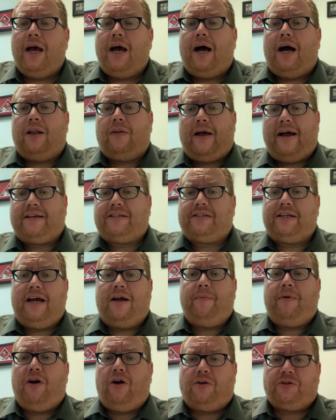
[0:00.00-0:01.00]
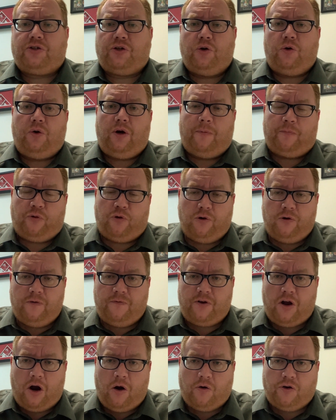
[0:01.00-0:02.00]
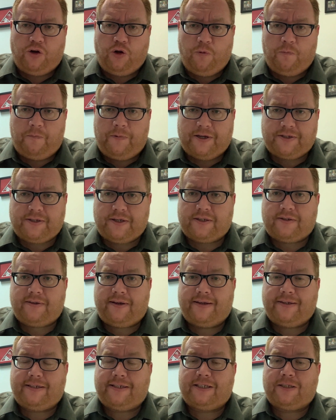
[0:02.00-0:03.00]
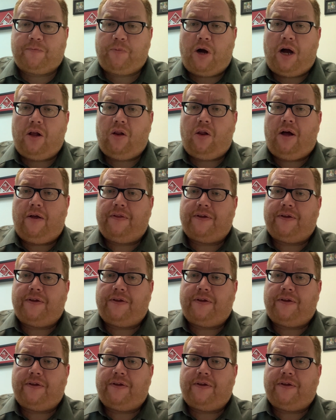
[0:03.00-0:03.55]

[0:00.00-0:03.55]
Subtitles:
Last night, we also approved our new business license bylaw.